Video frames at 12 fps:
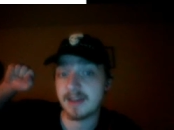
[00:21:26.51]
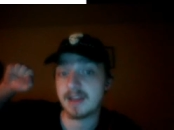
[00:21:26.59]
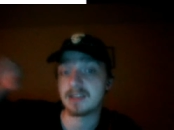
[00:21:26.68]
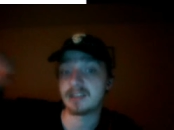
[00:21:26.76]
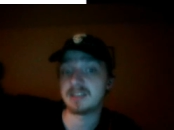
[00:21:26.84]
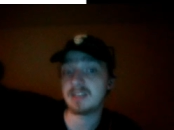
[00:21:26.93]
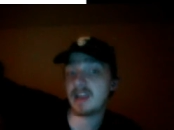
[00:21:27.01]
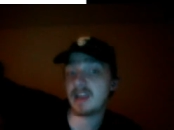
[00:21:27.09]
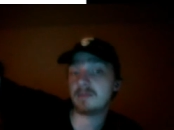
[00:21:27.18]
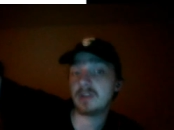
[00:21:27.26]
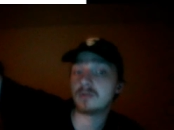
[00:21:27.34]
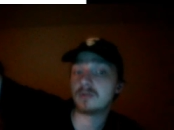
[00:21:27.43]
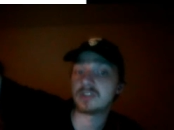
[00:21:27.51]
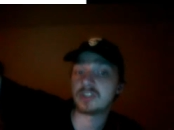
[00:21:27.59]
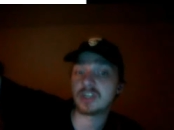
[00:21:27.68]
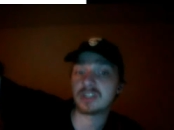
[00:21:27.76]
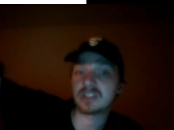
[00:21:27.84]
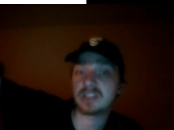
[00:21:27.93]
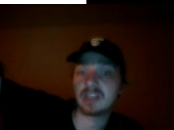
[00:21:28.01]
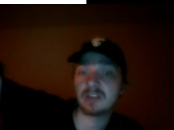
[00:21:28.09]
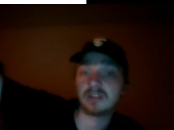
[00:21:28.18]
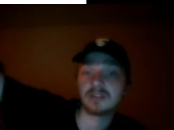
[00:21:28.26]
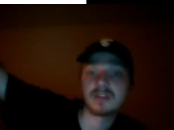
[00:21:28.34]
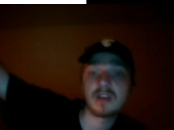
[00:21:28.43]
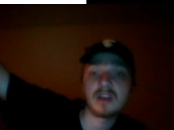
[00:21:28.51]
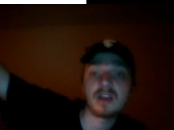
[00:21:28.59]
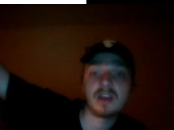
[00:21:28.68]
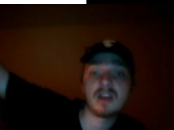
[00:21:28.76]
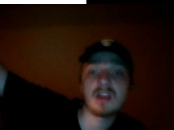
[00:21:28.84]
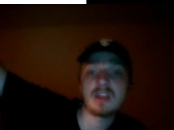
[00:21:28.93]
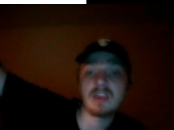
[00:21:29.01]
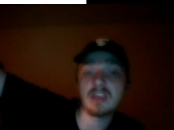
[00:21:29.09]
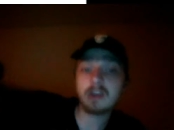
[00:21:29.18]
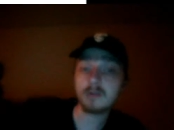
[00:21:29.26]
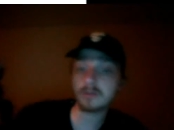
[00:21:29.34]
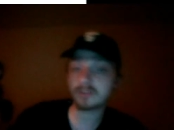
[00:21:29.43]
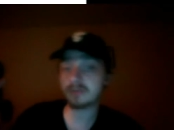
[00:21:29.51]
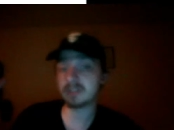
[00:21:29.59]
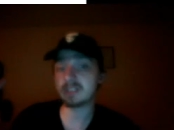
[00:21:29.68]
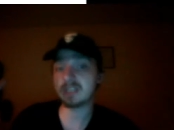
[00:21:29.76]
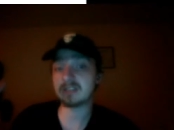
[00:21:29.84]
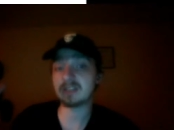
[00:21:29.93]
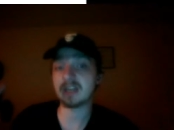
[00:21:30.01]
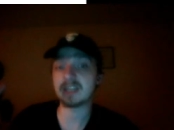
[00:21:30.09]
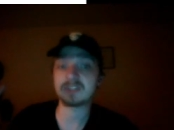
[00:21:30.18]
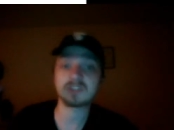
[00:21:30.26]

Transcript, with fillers: an enemy who was just killed equal to its hit dice.